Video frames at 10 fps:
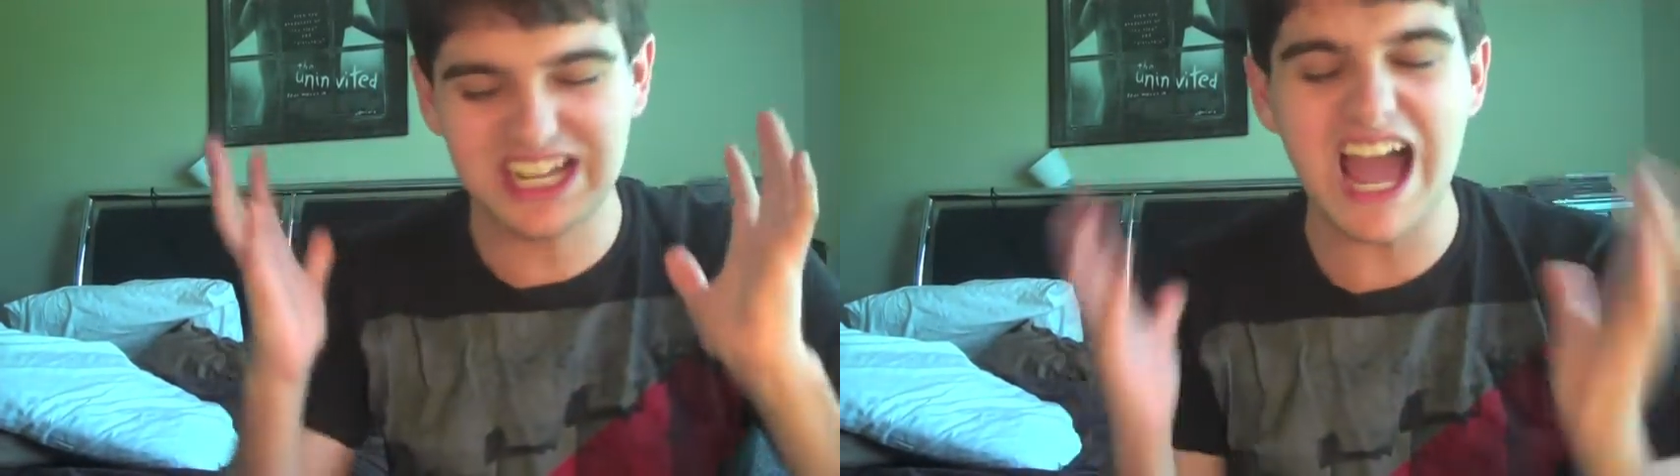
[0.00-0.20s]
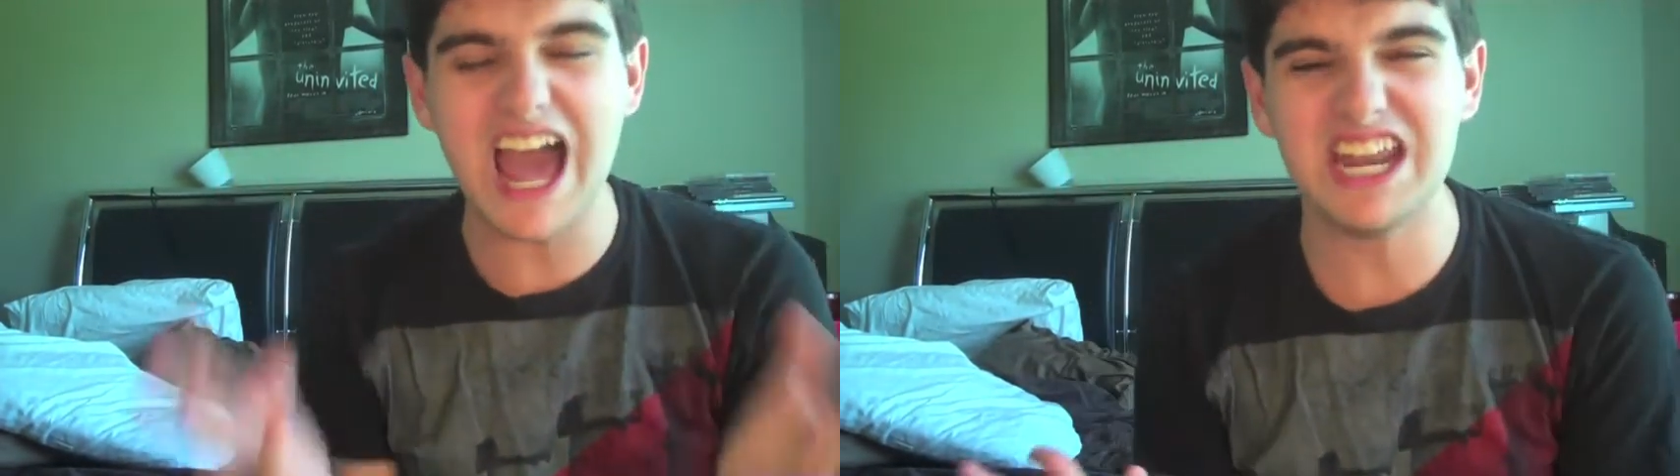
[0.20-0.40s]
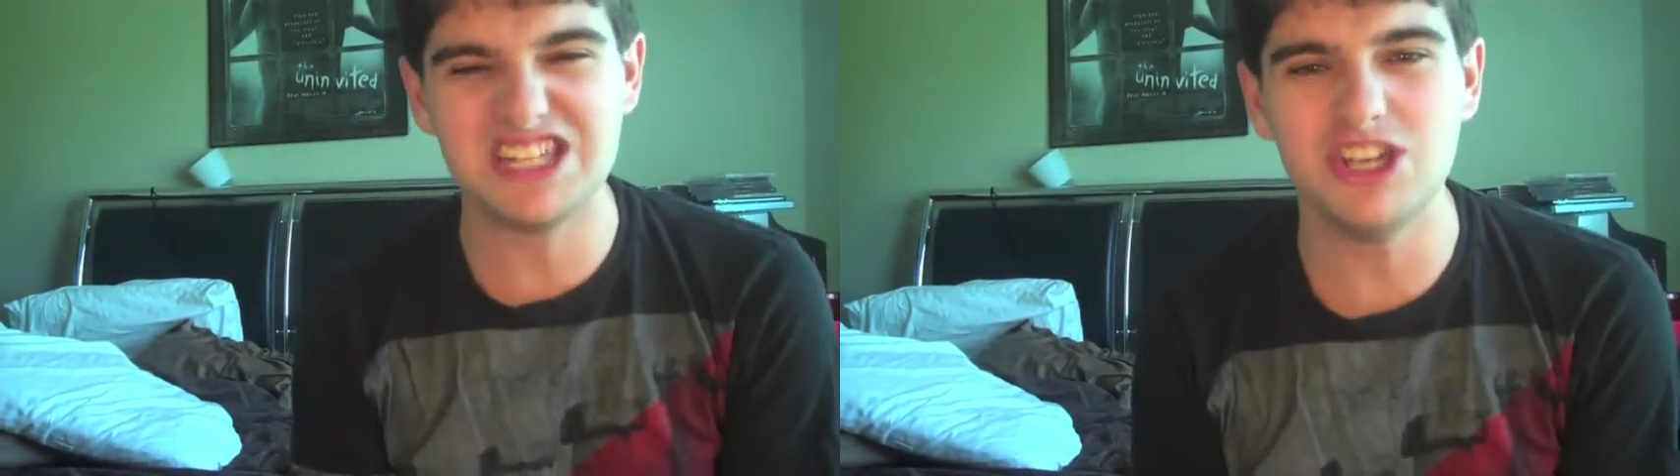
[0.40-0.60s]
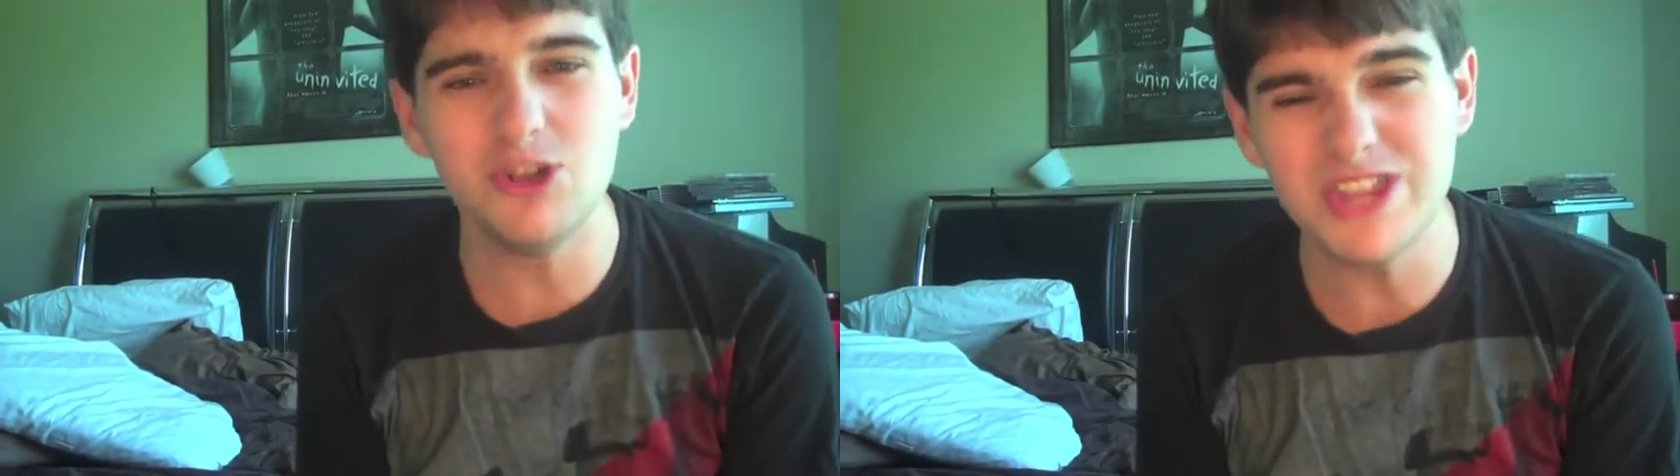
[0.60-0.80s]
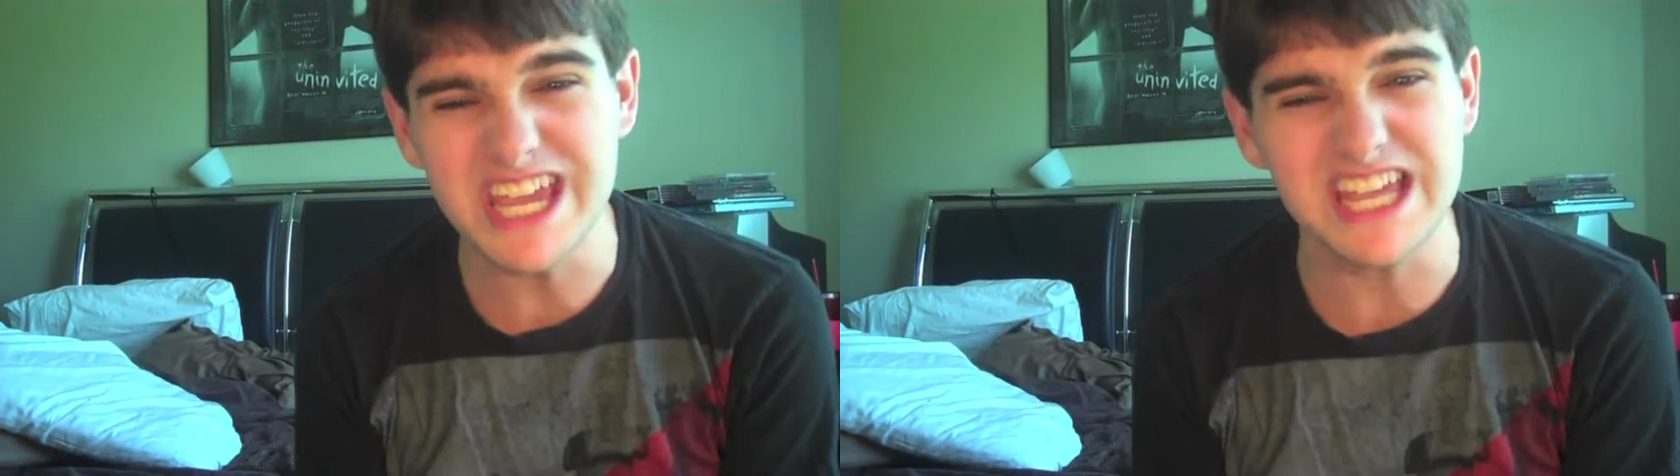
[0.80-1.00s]
gotta
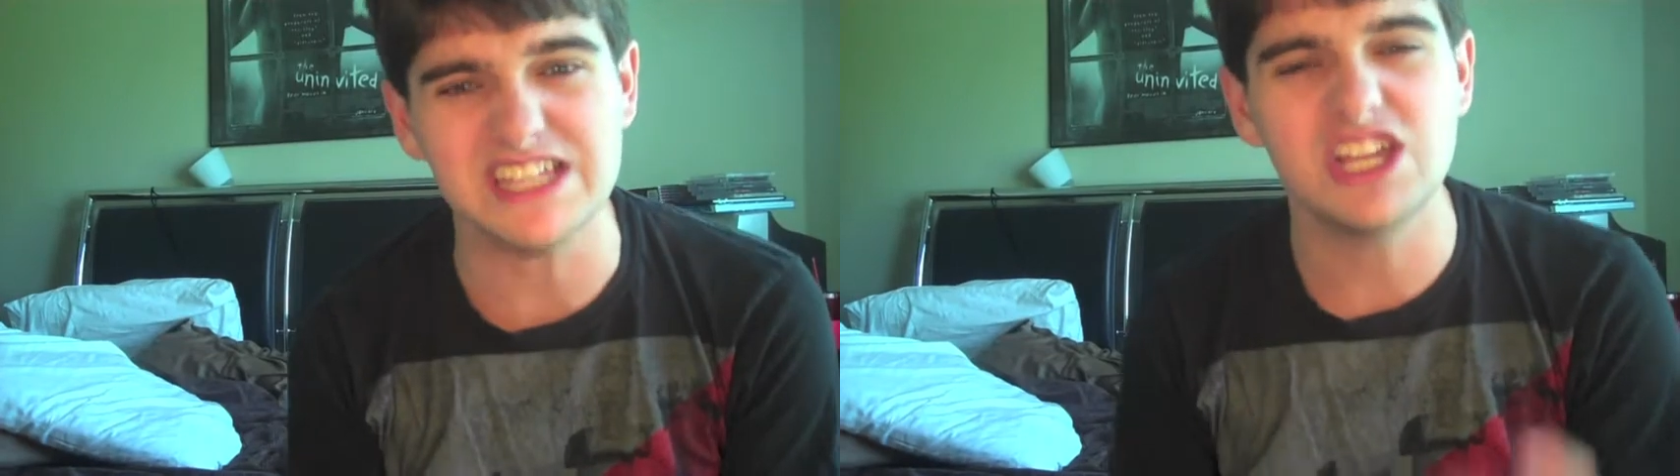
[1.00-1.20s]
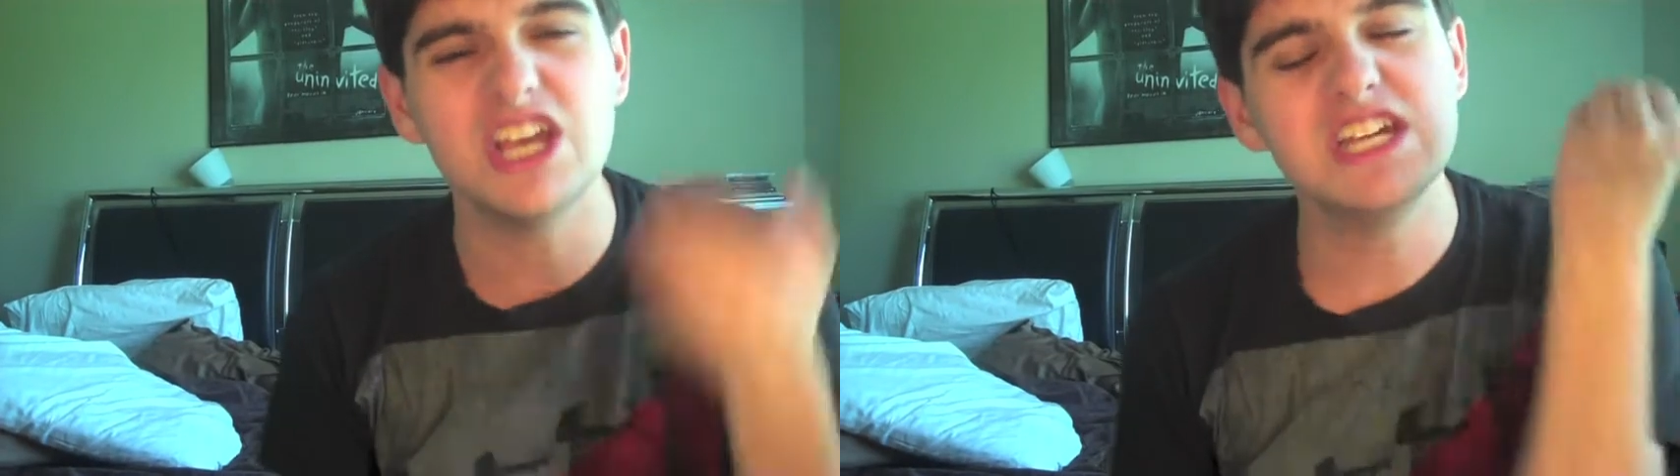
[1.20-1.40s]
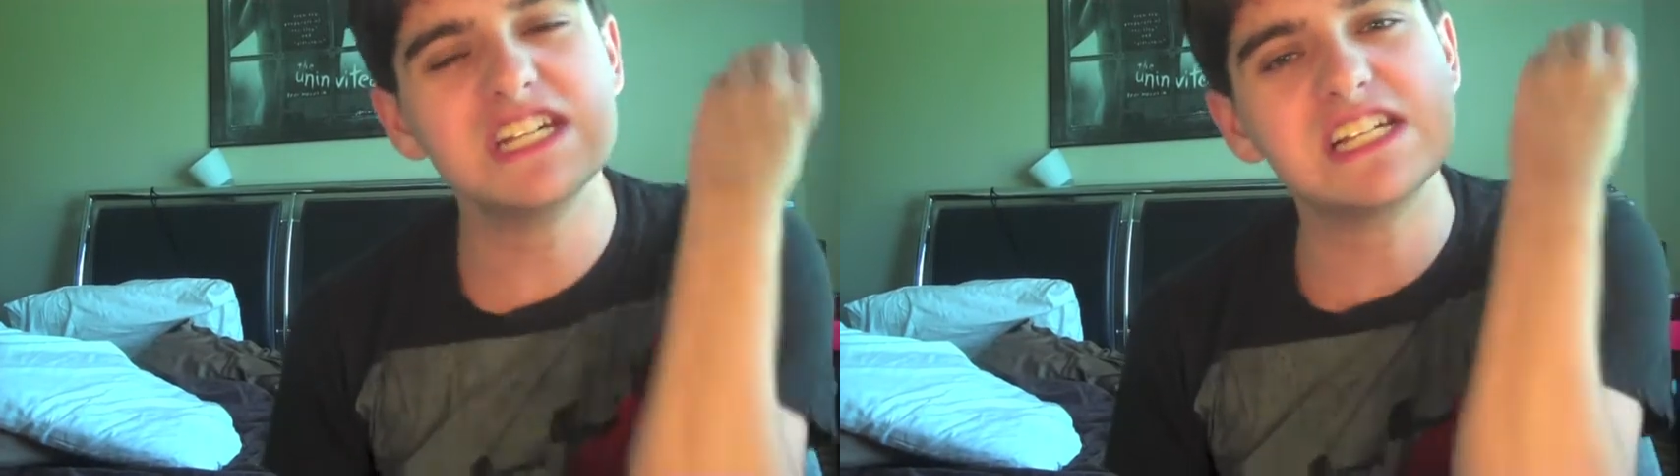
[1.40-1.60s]
do this.